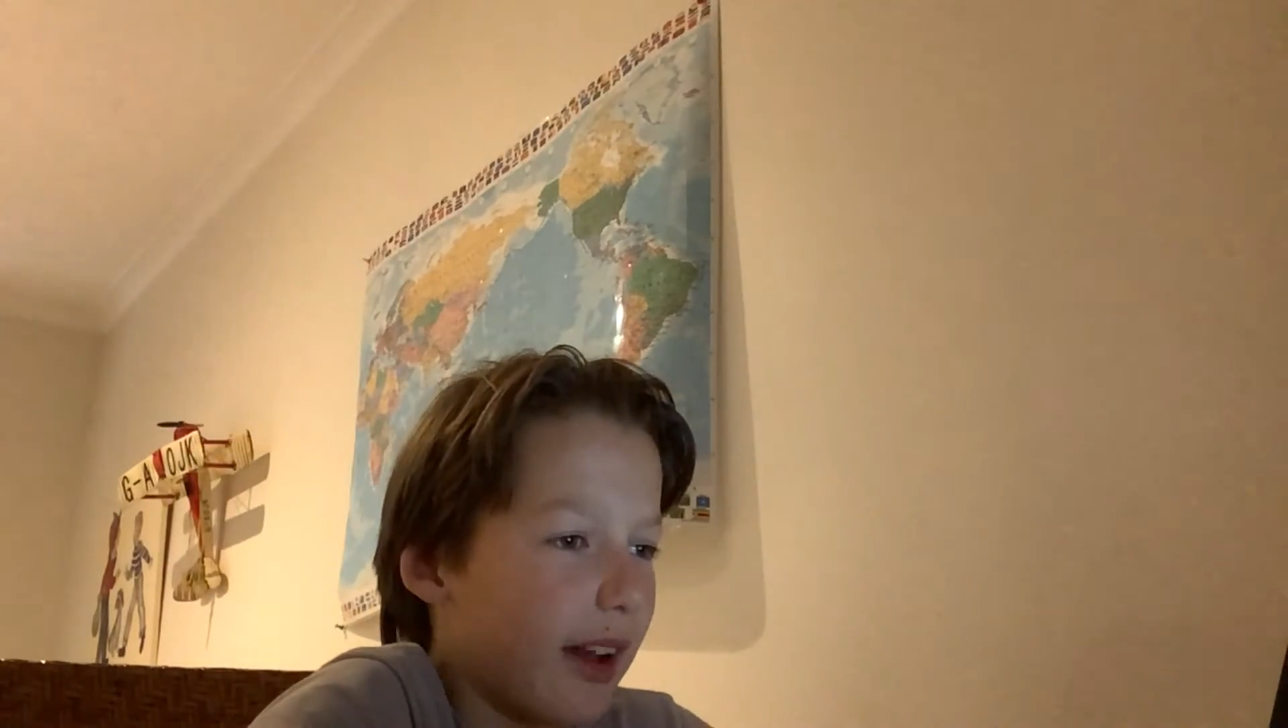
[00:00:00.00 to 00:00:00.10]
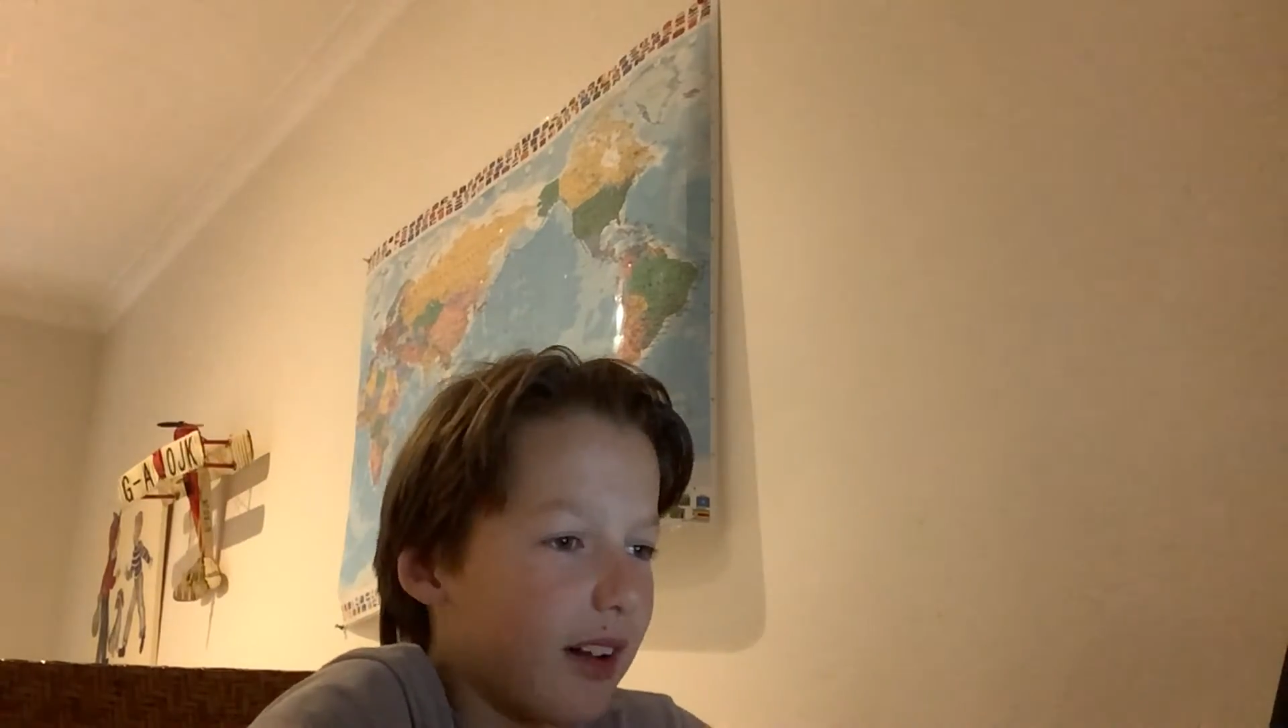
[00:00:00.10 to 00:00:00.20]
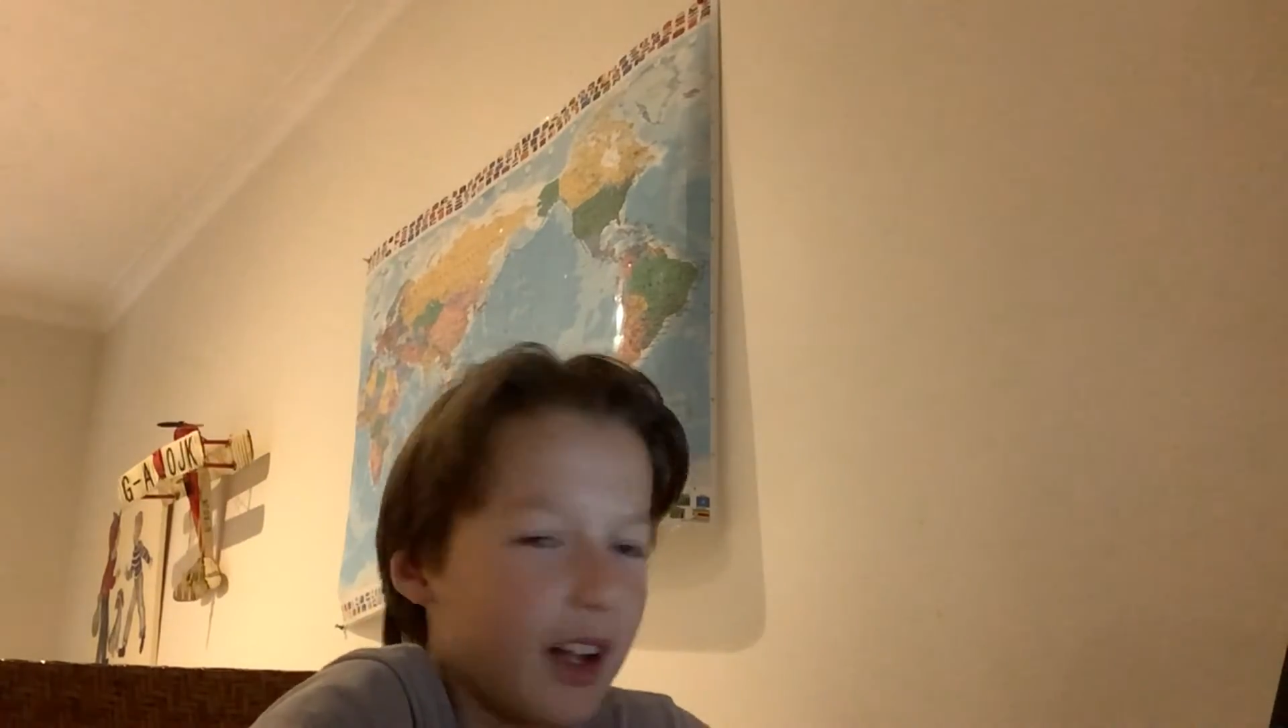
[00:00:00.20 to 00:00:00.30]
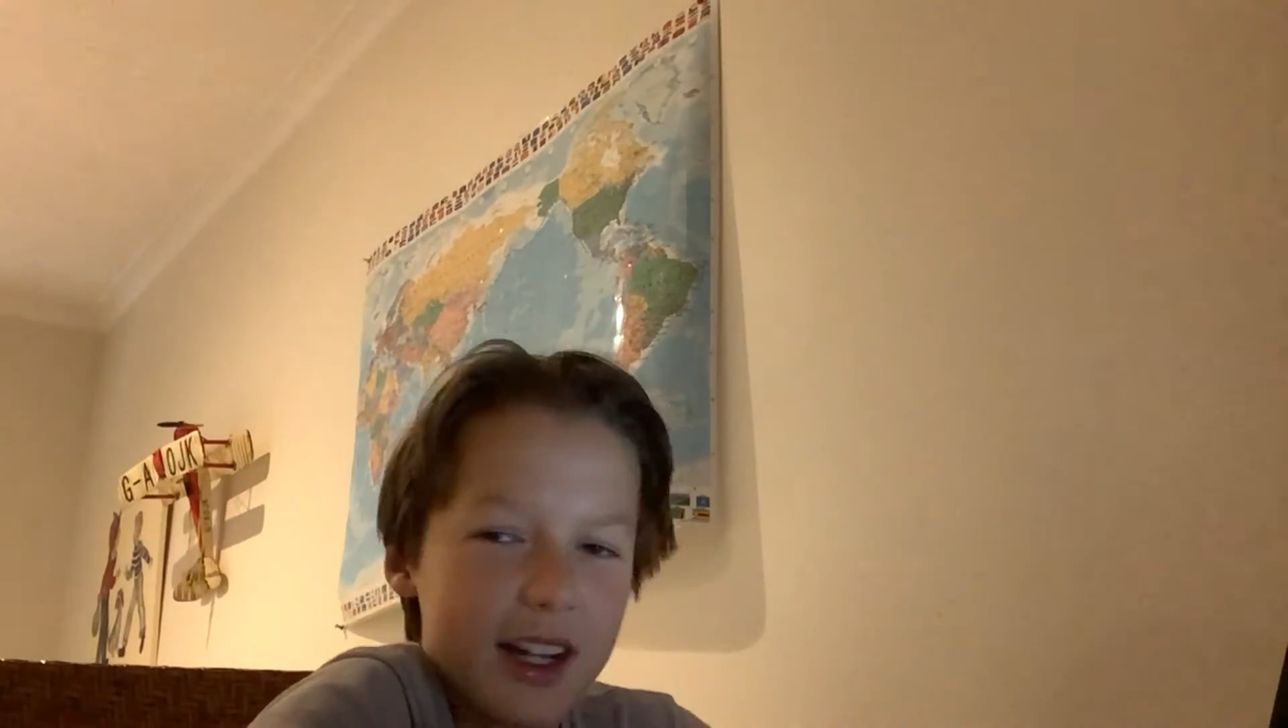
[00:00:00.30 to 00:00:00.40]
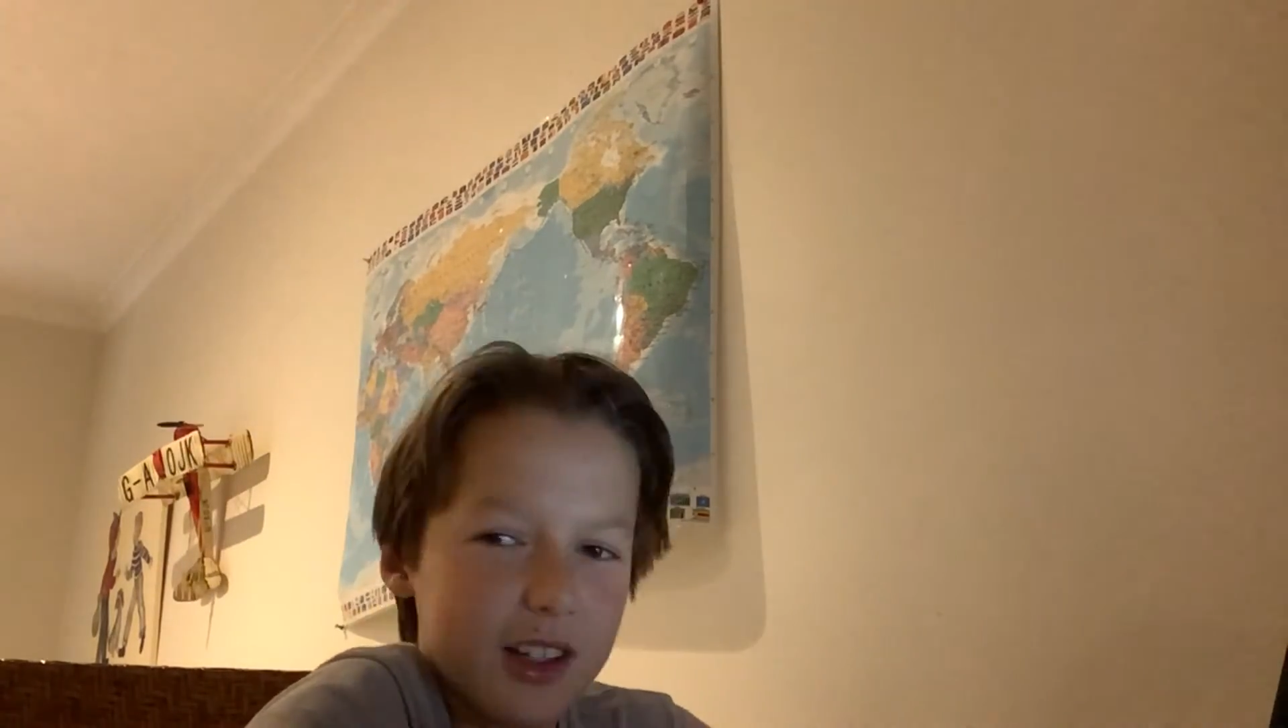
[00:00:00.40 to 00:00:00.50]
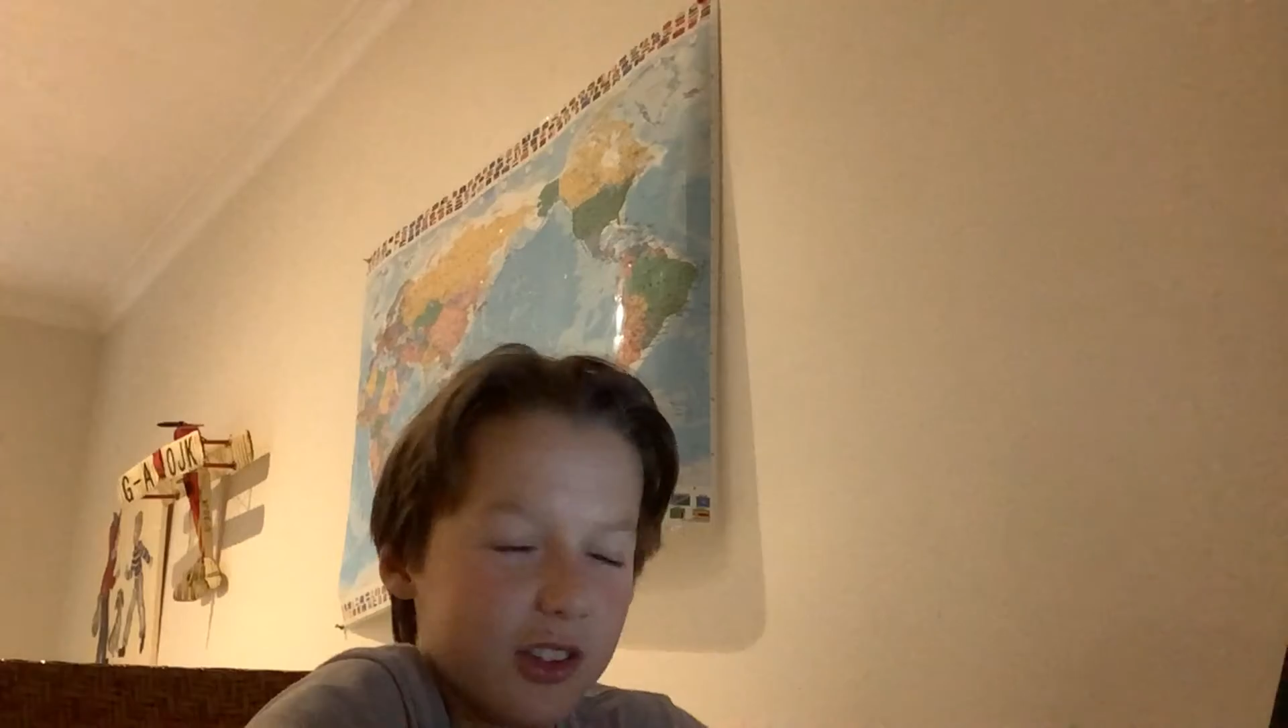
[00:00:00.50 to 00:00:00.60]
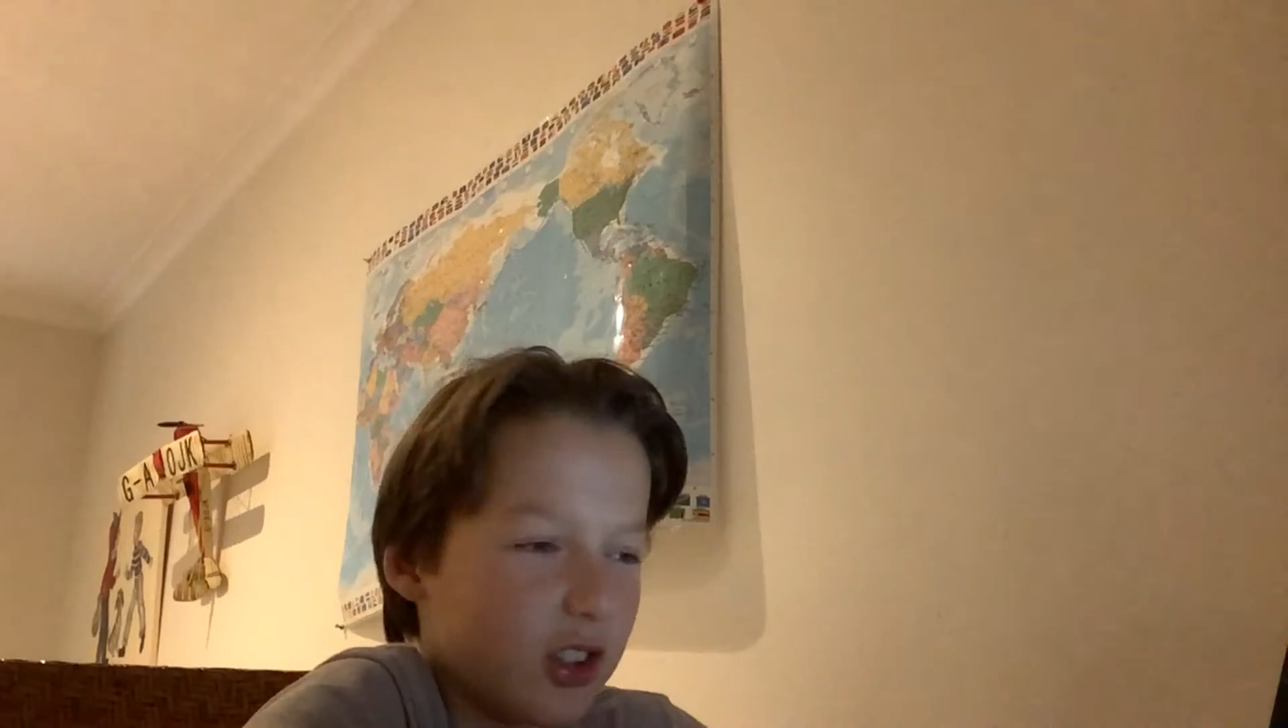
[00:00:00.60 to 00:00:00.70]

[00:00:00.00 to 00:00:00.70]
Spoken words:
Adelaide